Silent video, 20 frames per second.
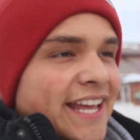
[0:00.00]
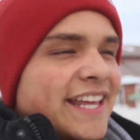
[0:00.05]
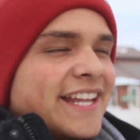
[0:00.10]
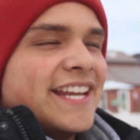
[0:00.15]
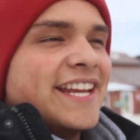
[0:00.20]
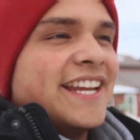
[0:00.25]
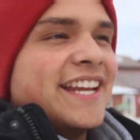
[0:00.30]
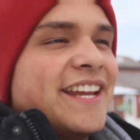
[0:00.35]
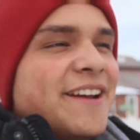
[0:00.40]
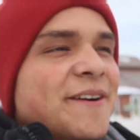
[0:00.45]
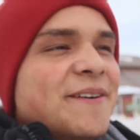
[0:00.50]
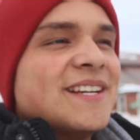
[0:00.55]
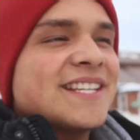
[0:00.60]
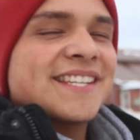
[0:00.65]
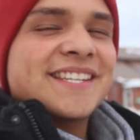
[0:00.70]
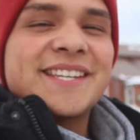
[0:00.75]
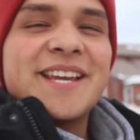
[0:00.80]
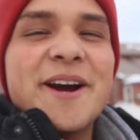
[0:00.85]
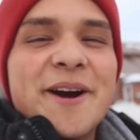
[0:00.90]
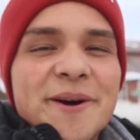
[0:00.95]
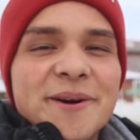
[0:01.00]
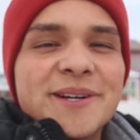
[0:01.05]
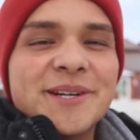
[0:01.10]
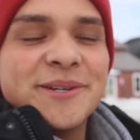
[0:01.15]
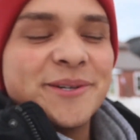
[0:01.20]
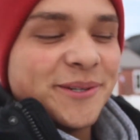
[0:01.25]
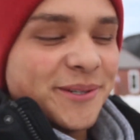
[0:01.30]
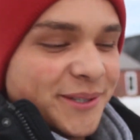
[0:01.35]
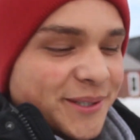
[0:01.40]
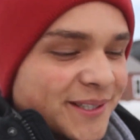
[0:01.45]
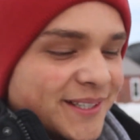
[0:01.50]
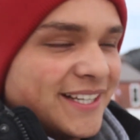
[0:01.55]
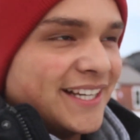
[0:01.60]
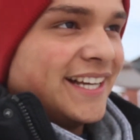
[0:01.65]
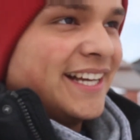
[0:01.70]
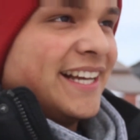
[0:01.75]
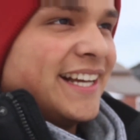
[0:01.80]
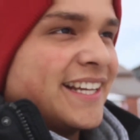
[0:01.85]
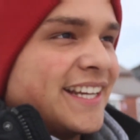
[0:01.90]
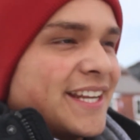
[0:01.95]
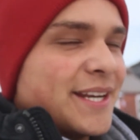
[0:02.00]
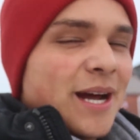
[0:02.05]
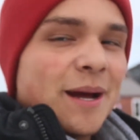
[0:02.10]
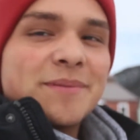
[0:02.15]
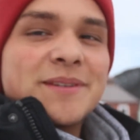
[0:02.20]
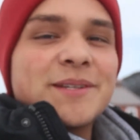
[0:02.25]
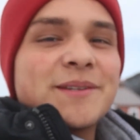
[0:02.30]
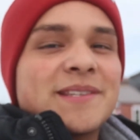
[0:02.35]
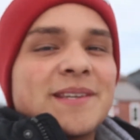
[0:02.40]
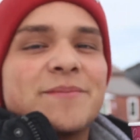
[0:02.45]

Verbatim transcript: It, it was so cool you know, I'm still